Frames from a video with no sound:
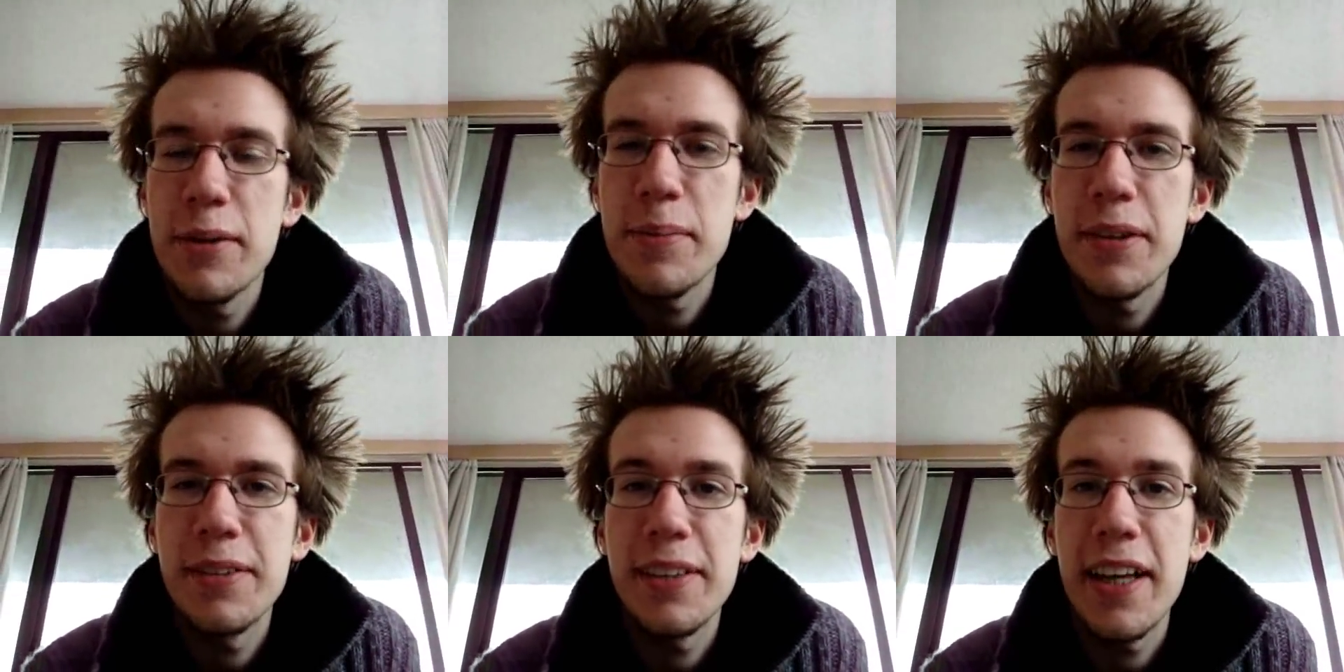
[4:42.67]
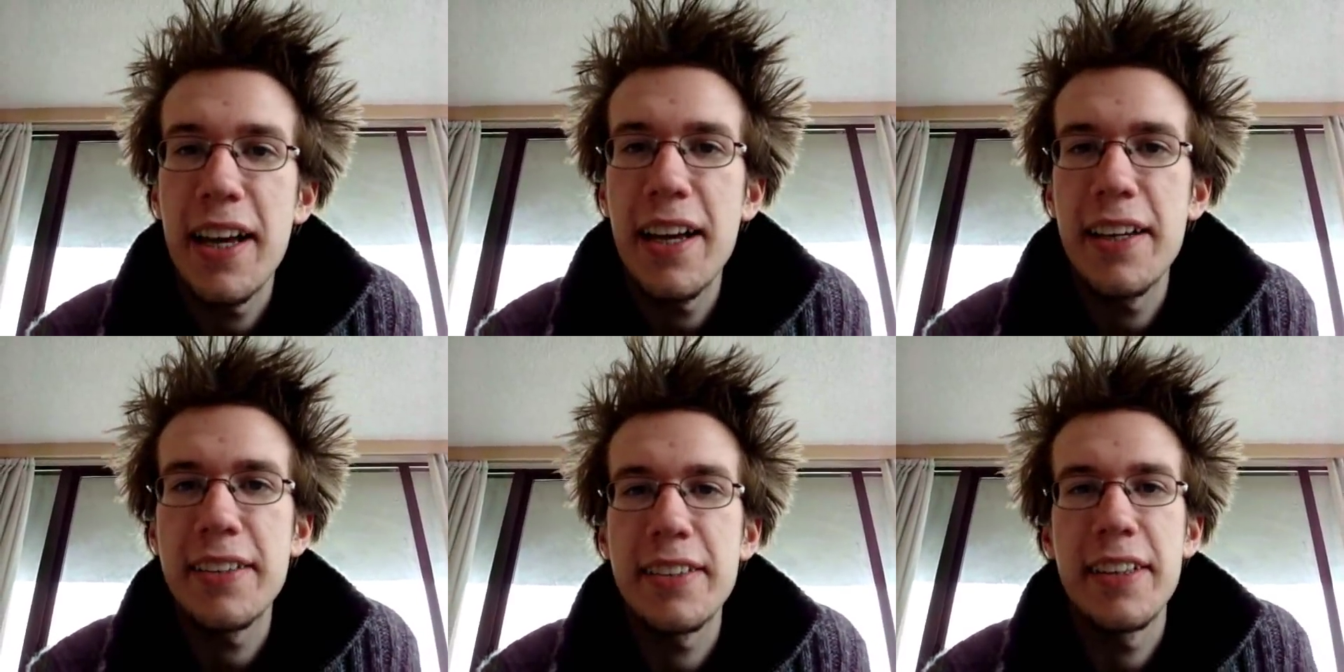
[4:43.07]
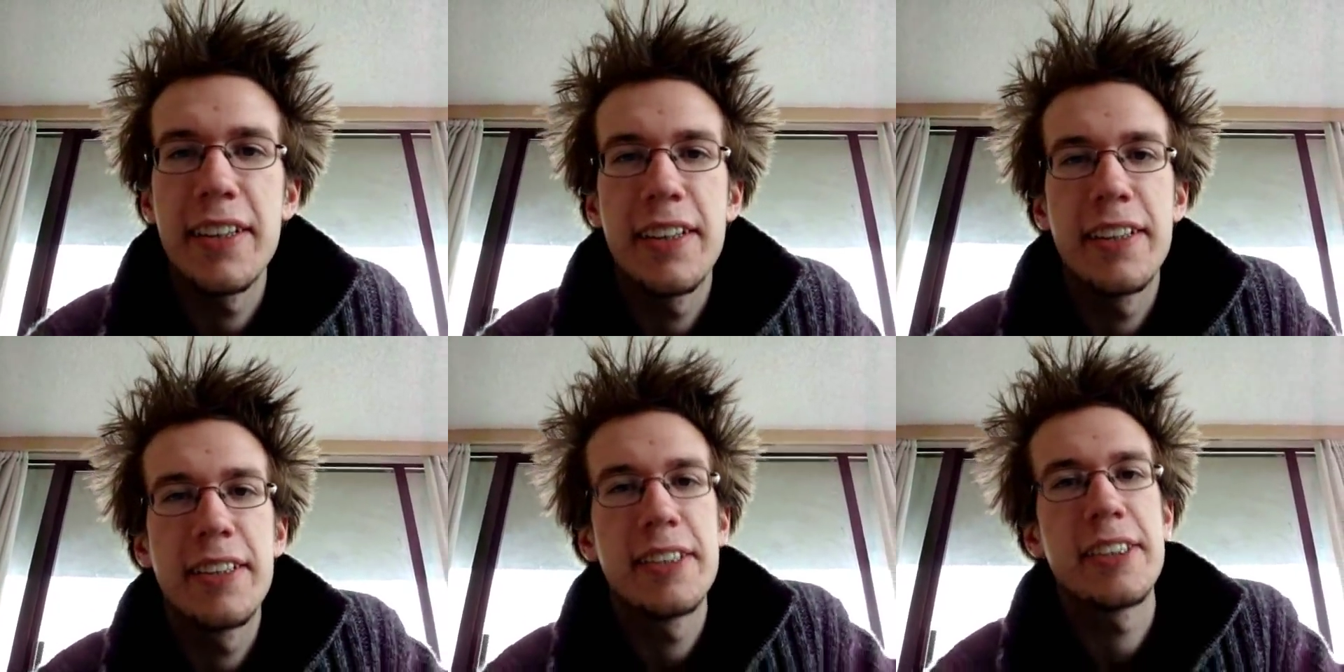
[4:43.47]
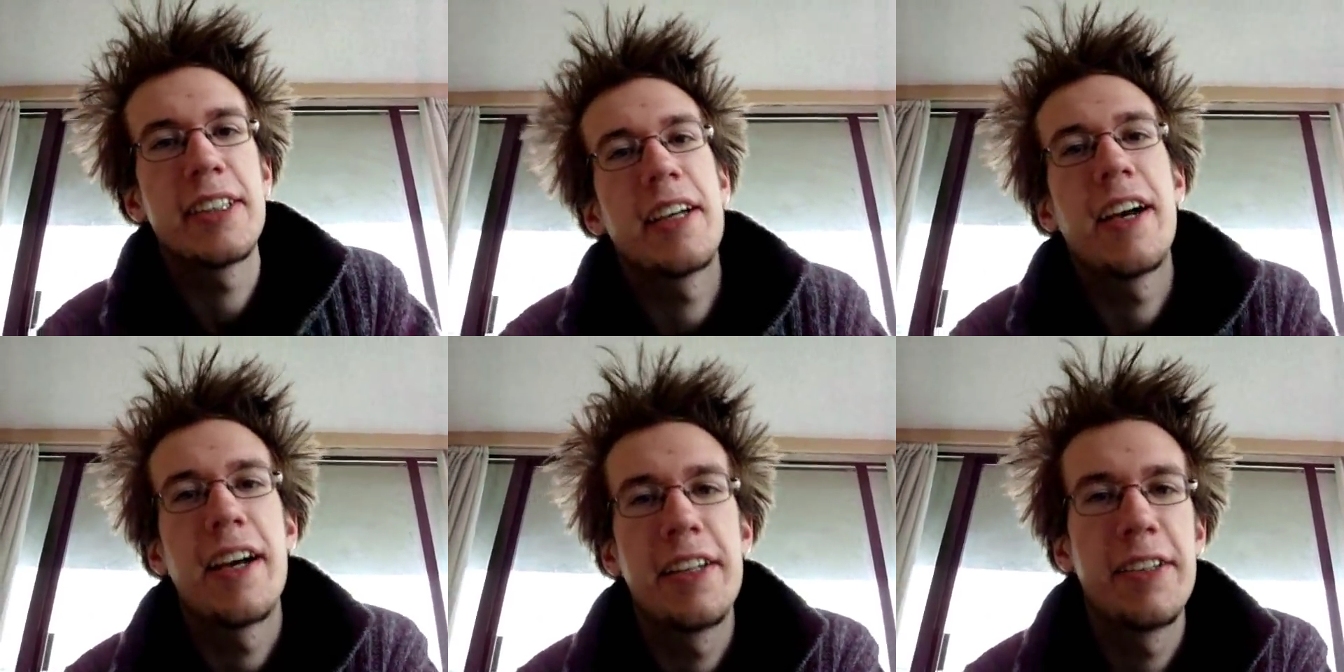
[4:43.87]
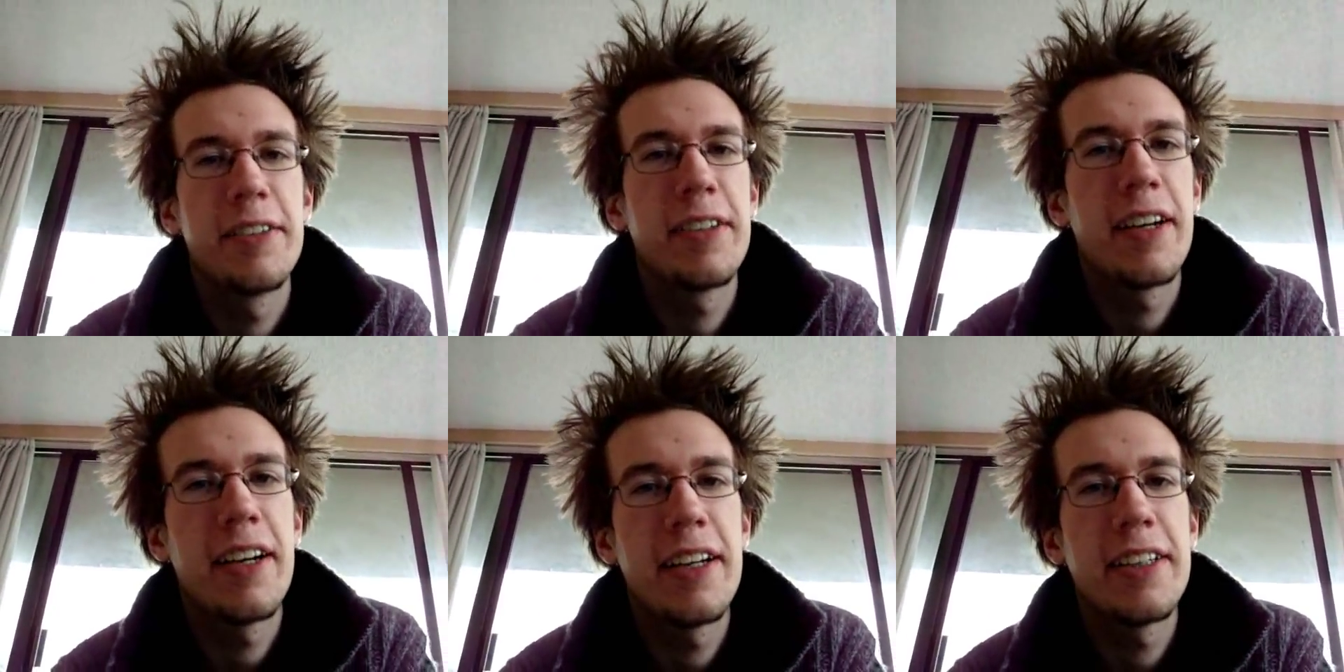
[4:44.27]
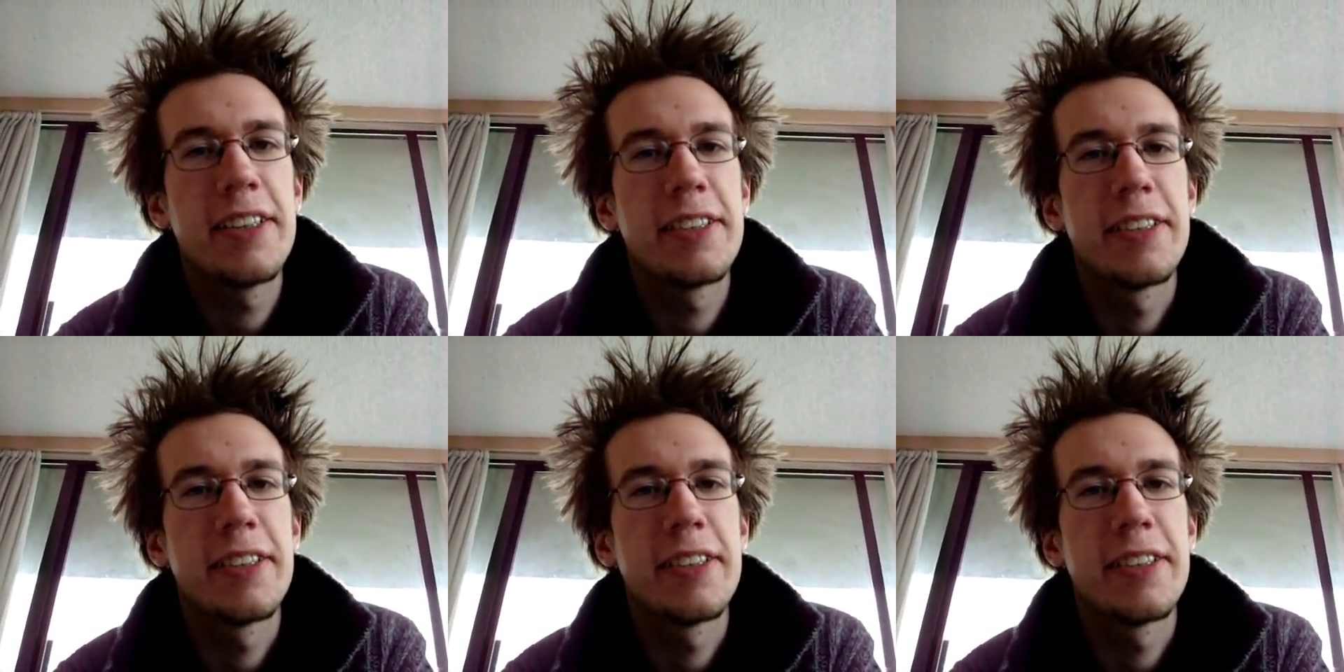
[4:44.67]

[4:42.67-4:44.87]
about that and say hi to you guys,